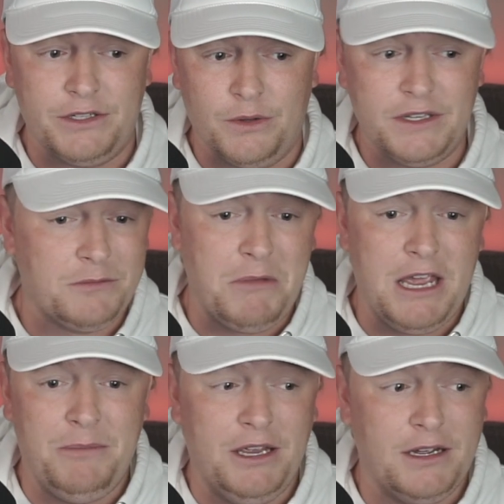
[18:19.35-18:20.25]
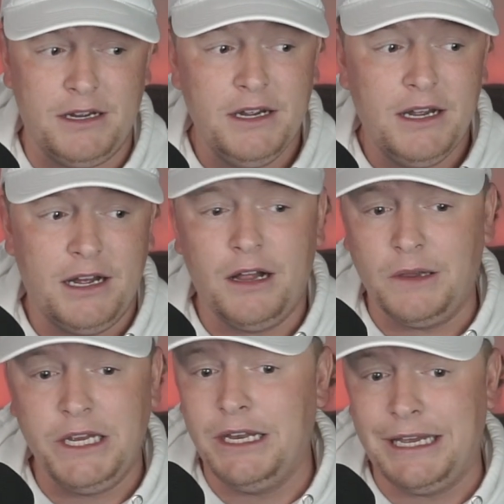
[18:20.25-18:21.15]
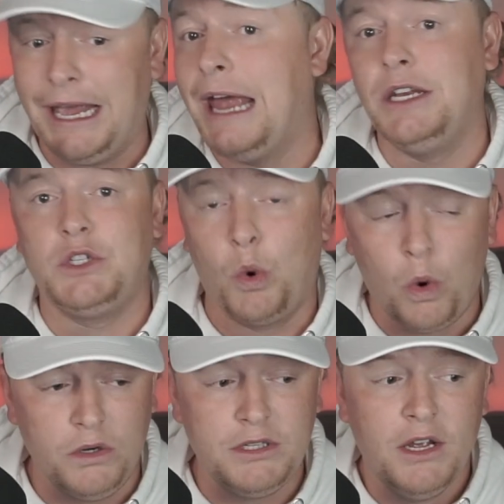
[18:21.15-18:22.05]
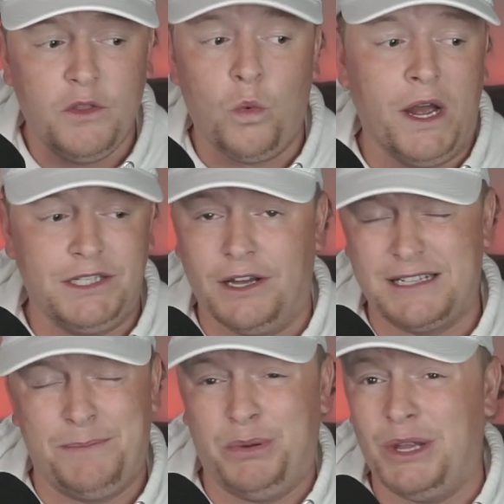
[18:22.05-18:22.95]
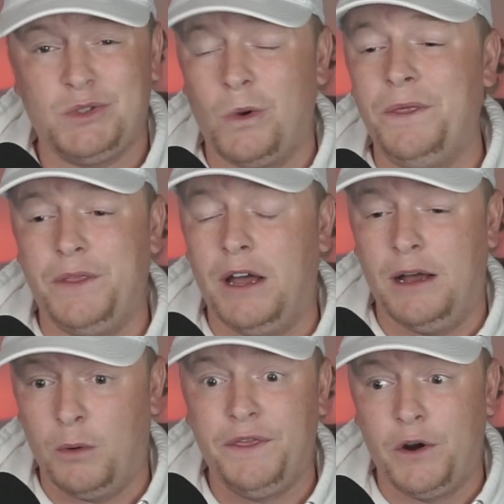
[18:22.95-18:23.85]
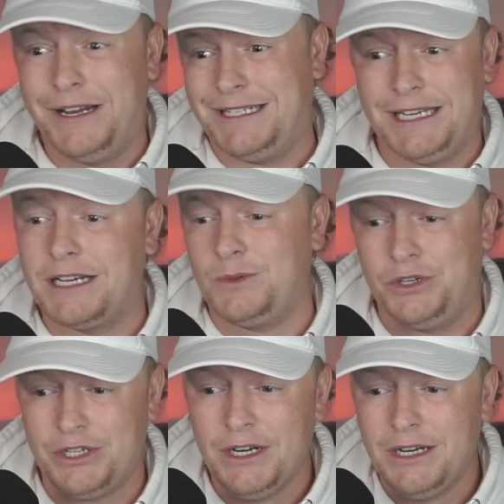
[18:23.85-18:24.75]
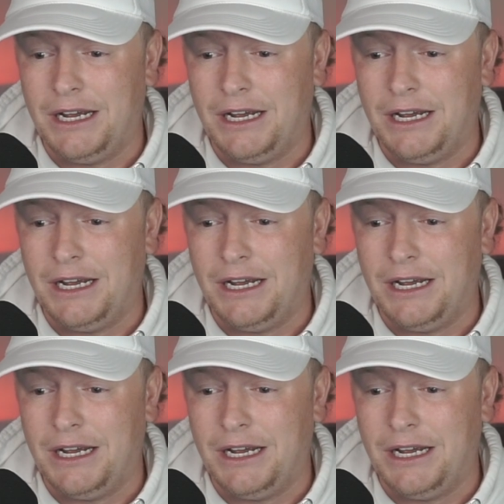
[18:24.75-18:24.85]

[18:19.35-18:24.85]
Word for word: So this may be a lean again towards the White Sox at +136, which